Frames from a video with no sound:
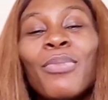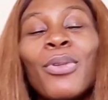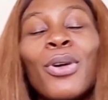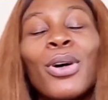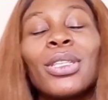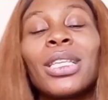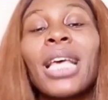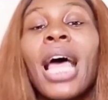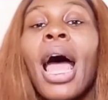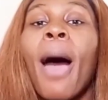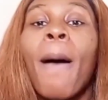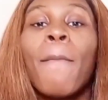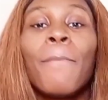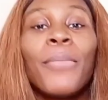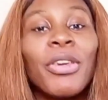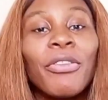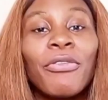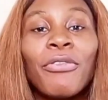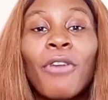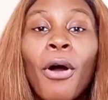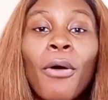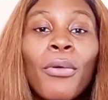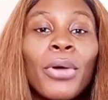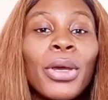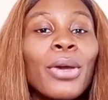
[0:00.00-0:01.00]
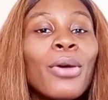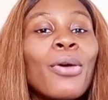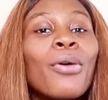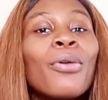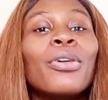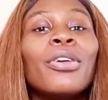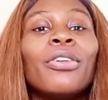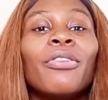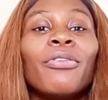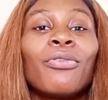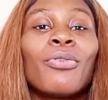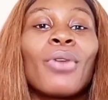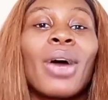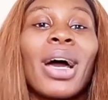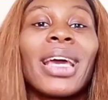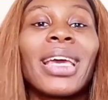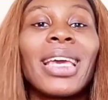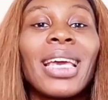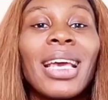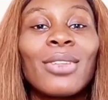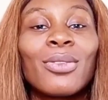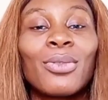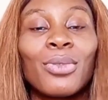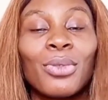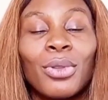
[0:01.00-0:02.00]
But before we go, if you are
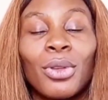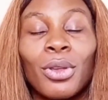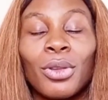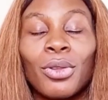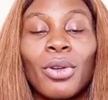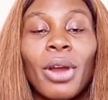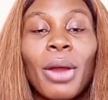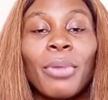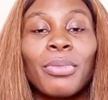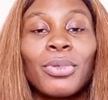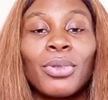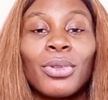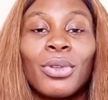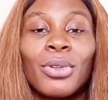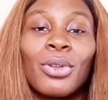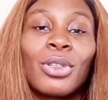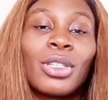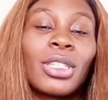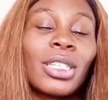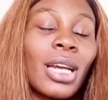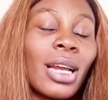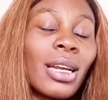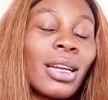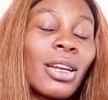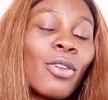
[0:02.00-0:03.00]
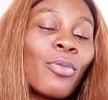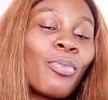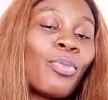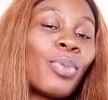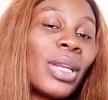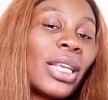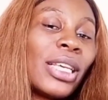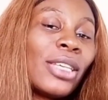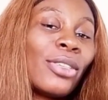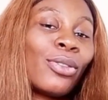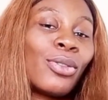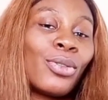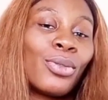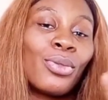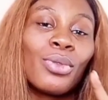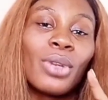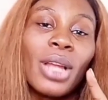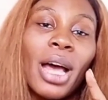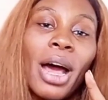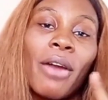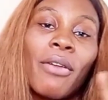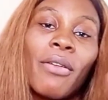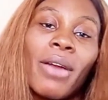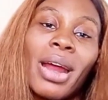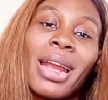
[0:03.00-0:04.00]
here to subscribe to the channel, please do
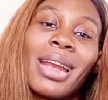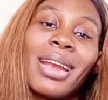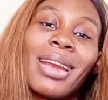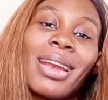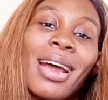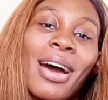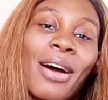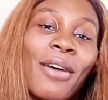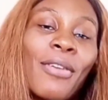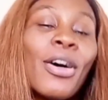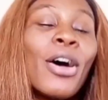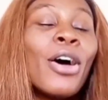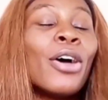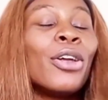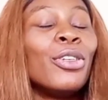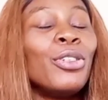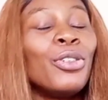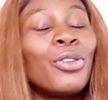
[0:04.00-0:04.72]
that right now.